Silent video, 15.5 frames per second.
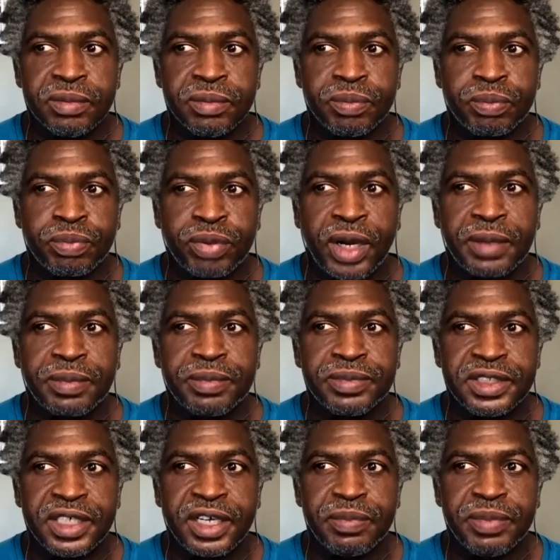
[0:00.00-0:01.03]

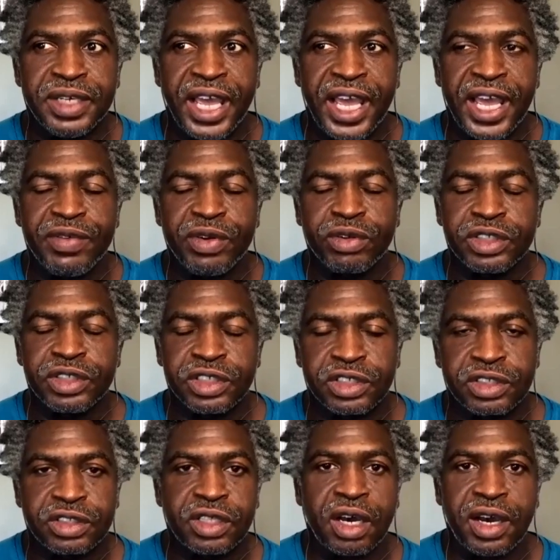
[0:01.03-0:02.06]
problems that I've been having or
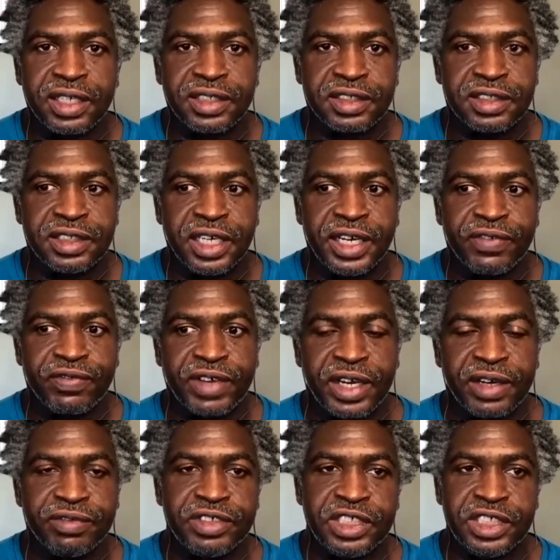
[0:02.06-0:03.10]
just thoughts that have
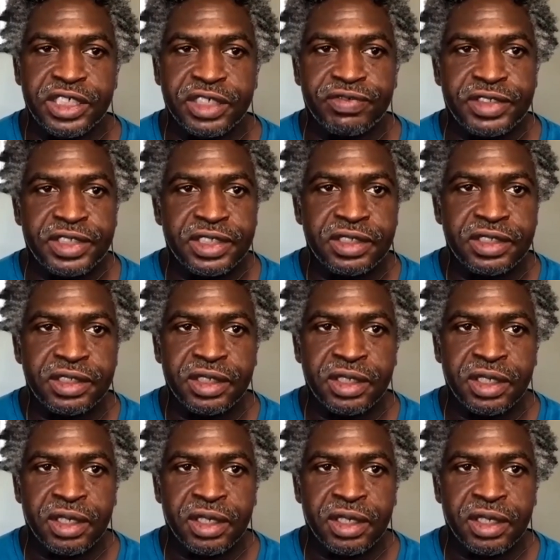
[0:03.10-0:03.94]
kind of shifted